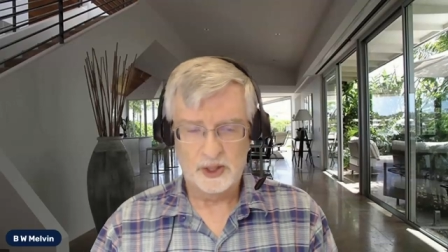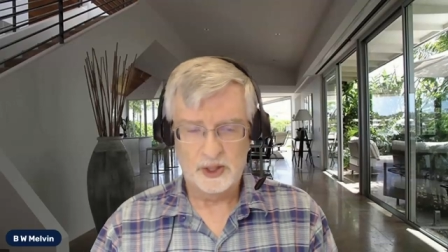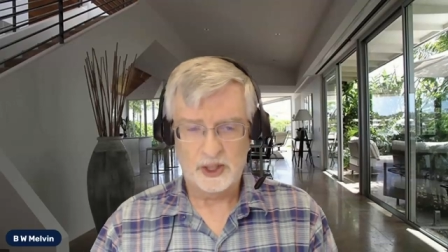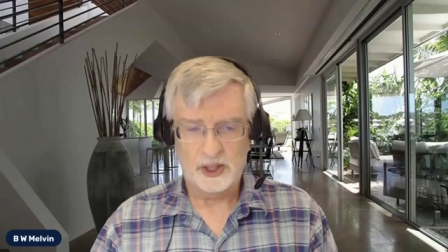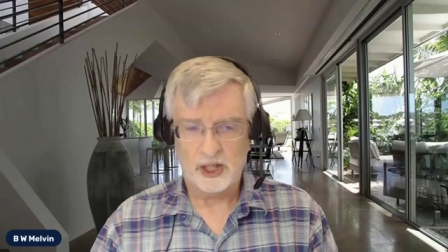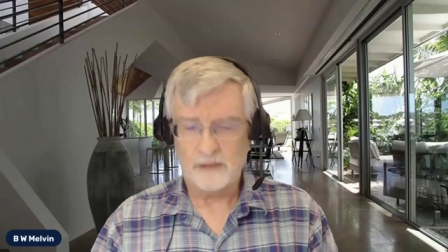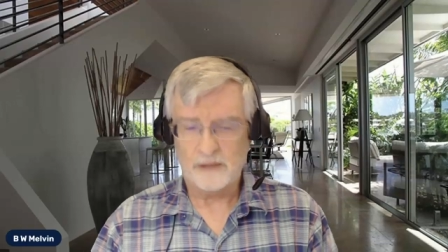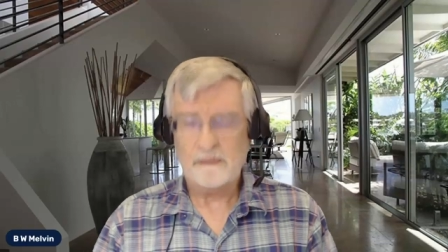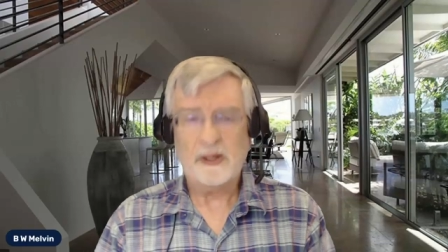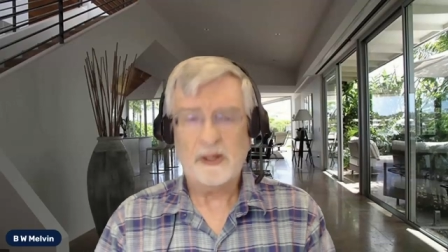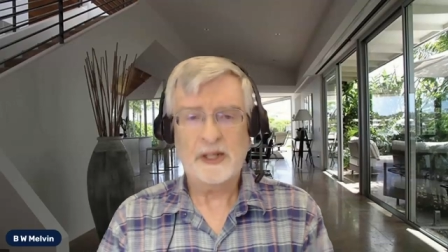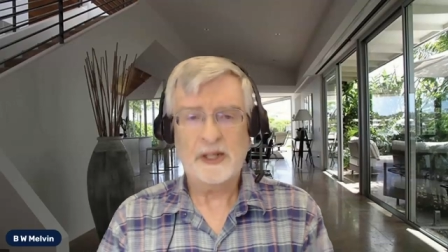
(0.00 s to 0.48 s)

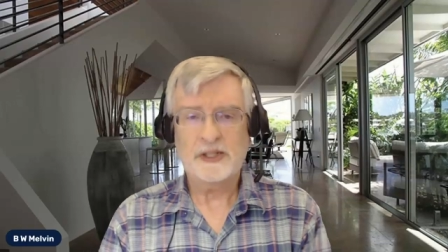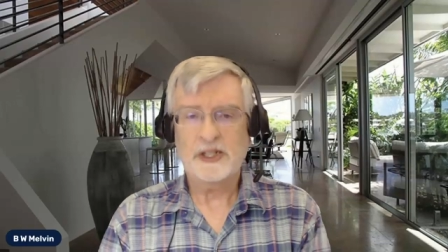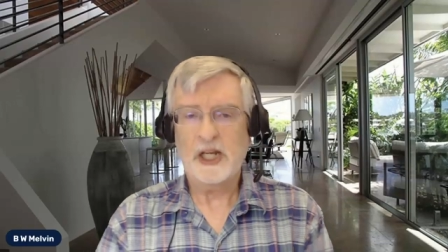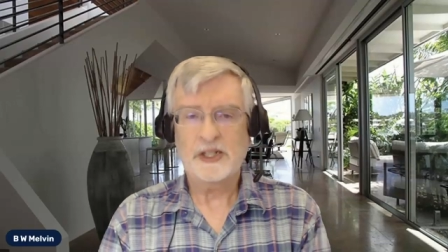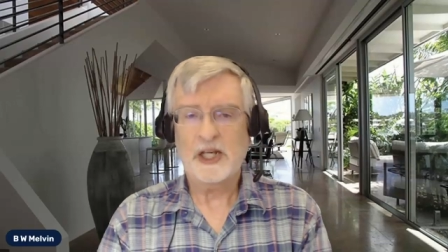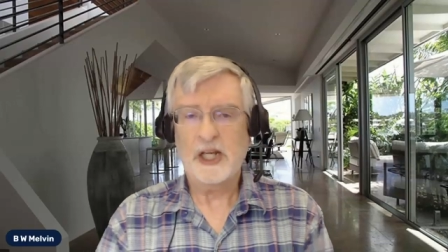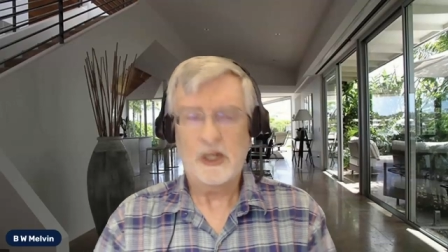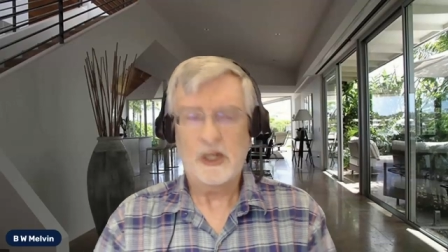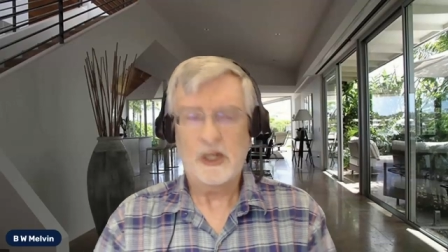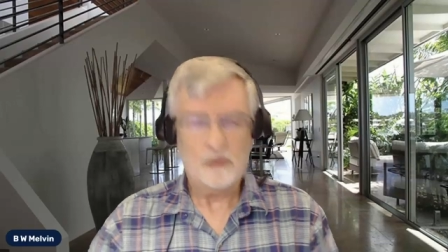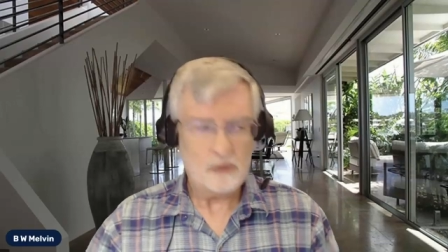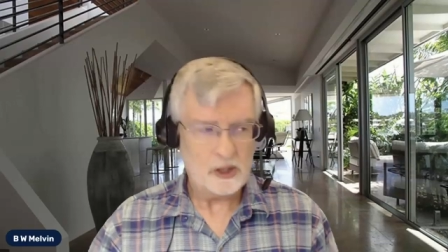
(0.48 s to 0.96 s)
Everybody's
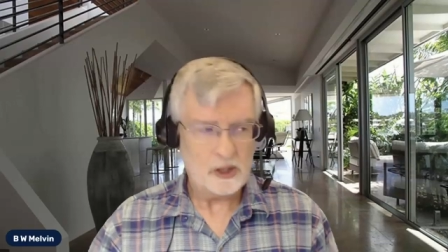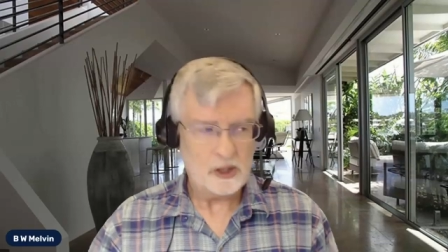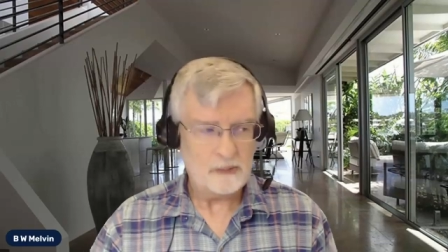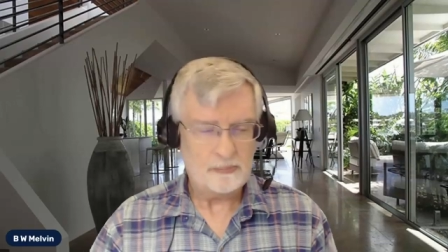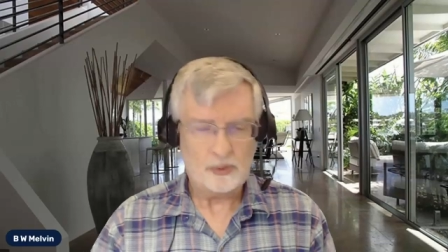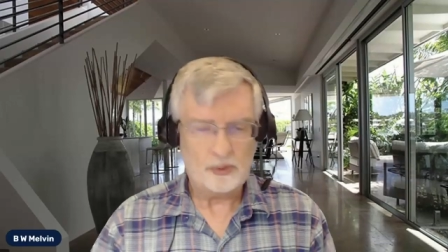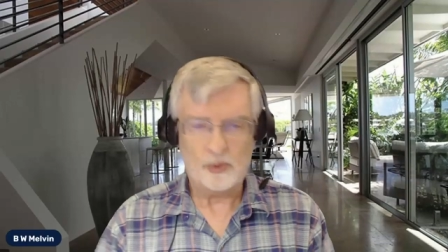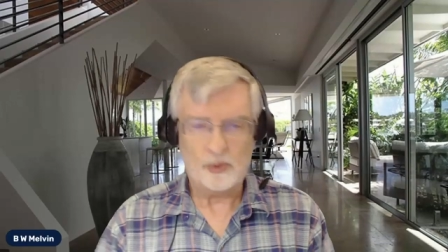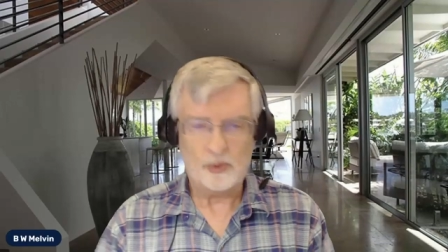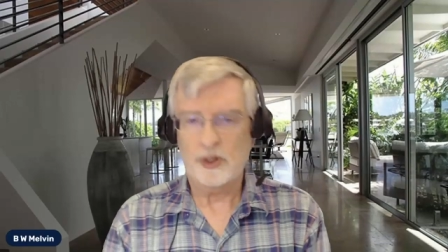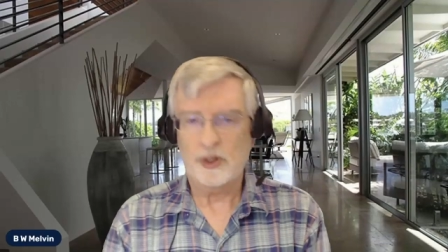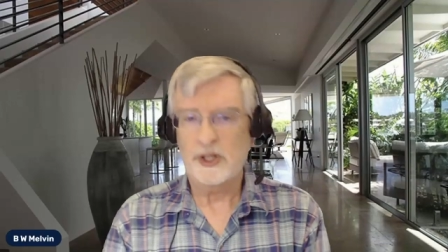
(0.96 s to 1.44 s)
equally
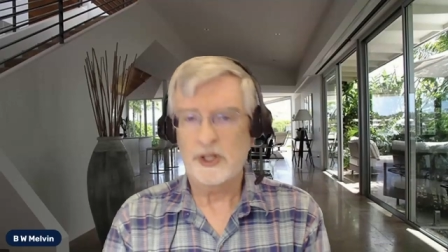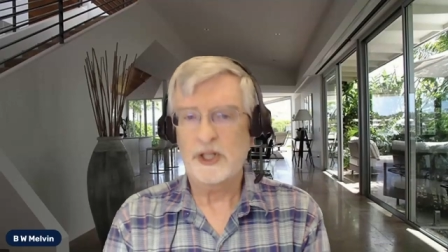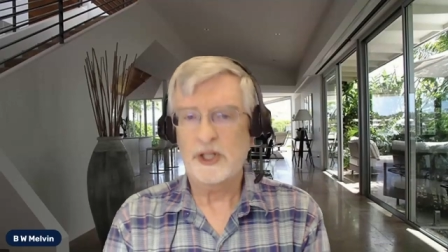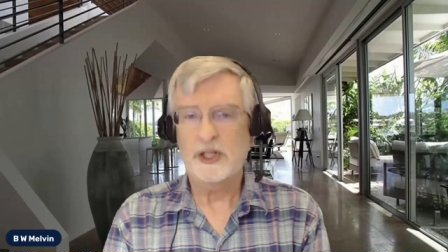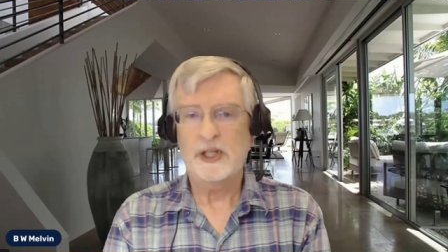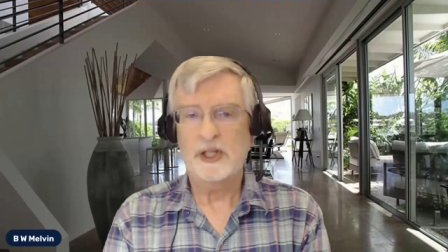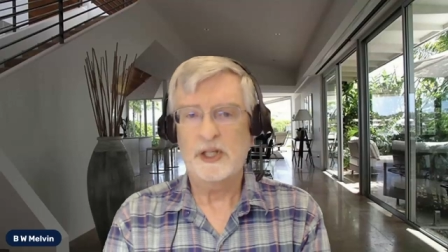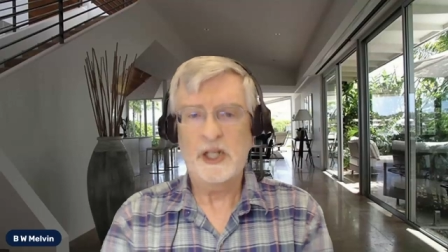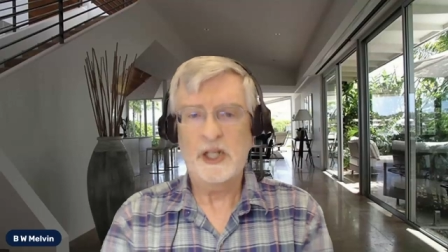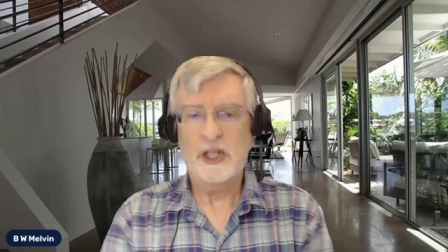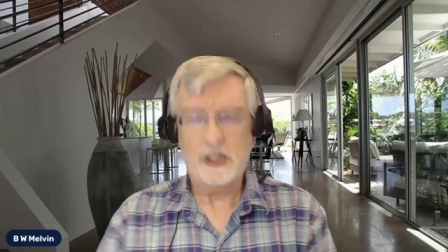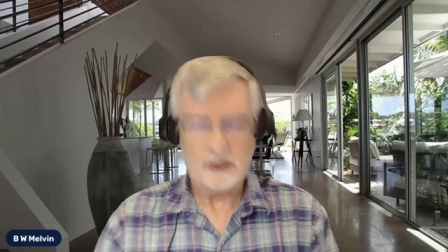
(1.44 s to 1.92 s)
poor,
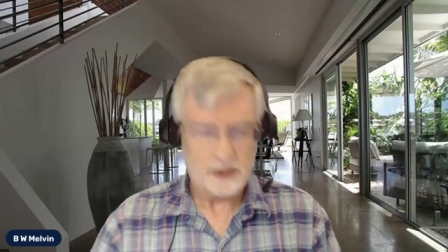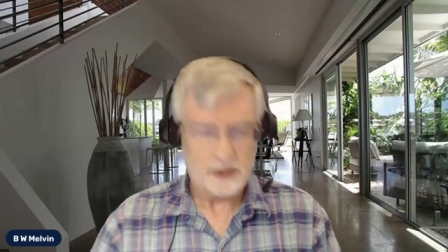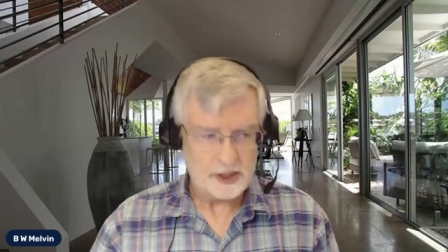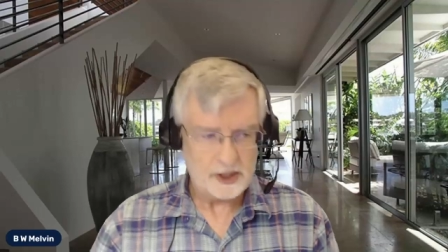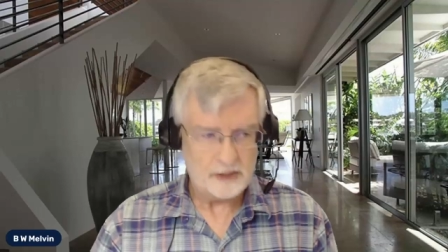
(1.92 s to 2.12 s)
equally